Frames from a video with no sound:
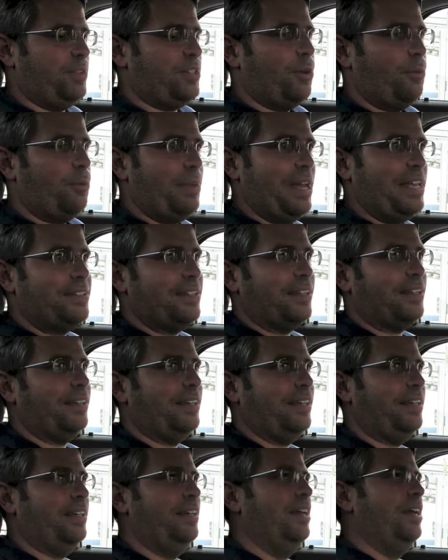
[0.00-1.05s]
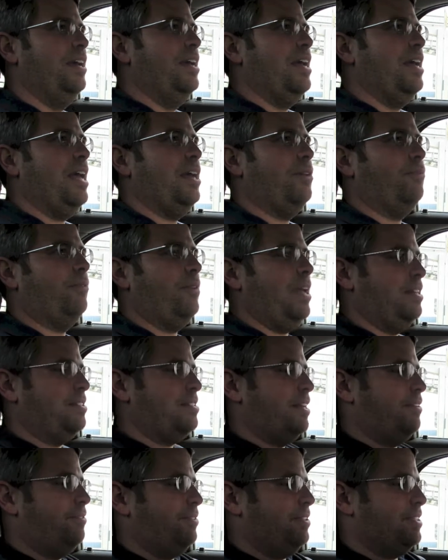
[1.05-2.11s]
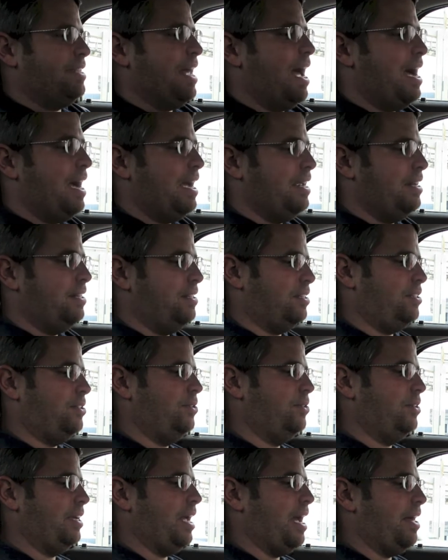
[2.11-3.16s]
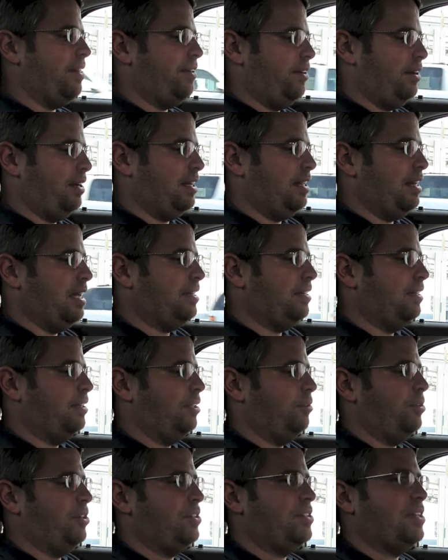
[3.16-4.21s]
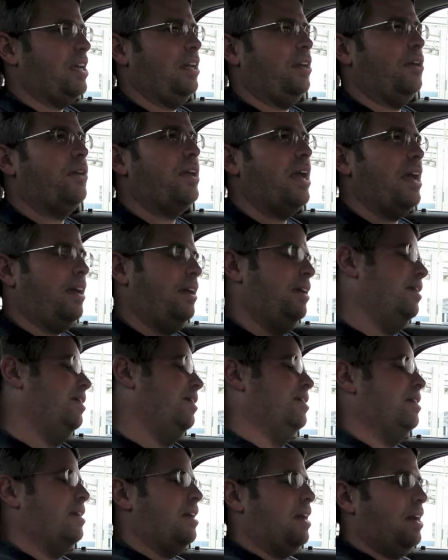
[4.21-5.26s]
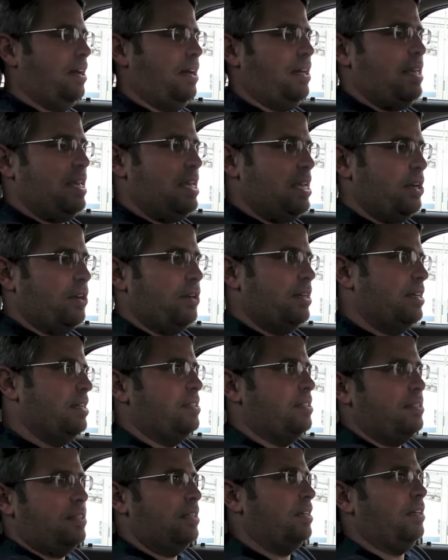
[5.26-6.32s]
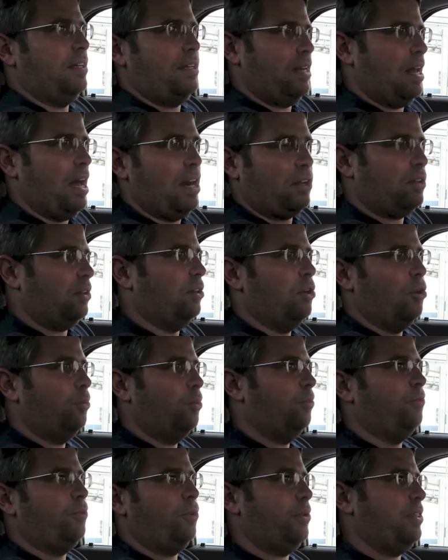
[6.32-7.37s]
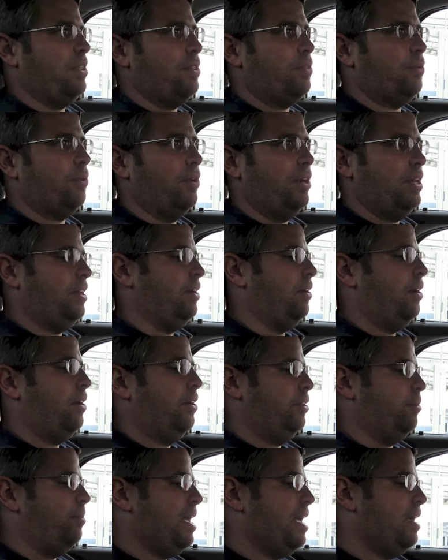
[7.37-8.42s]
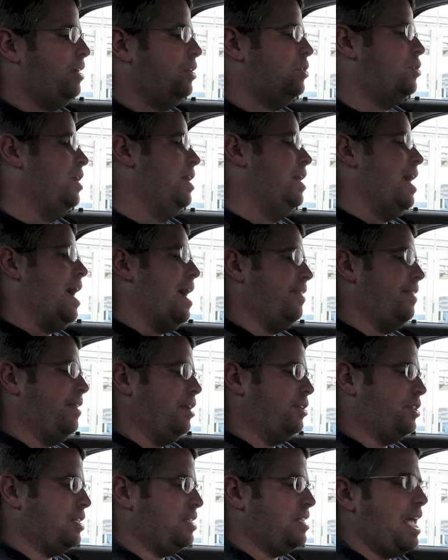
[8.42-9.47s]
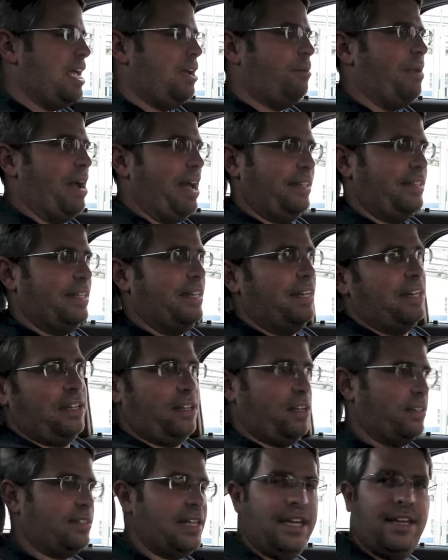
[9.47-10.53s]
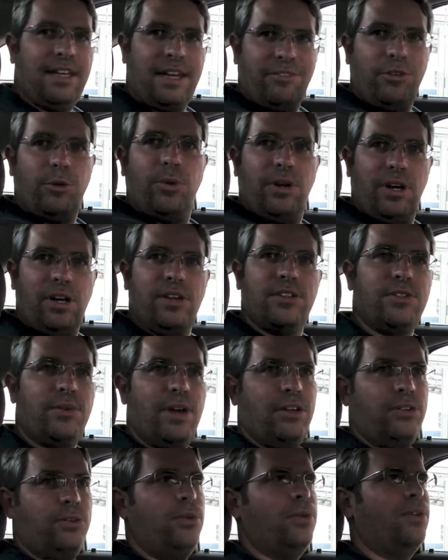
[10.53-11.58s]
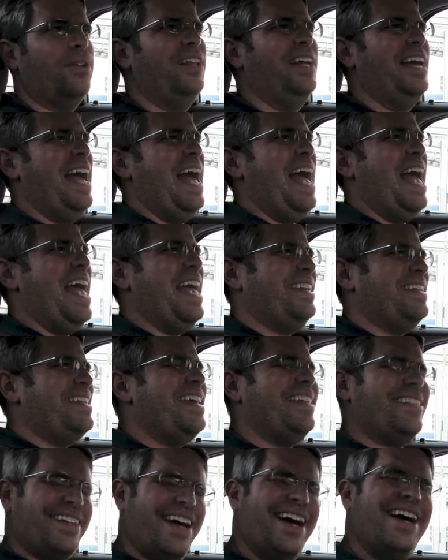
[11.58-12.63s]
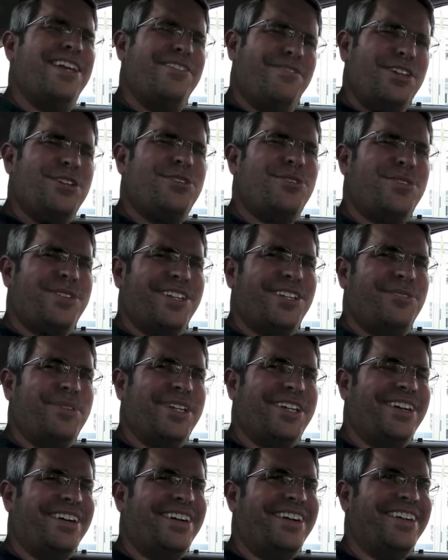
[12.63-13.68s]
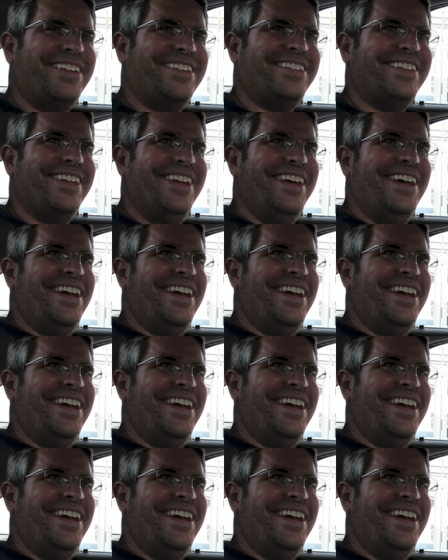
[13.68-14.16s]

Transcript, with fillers: so basically, in, instead of tying the two together and connecting them, you're saying, okay, uh, here is the canonical home for the authority on the page, and then I'll just take my identity I'll take it everywhere else around Google. It, it's kind of interesting because,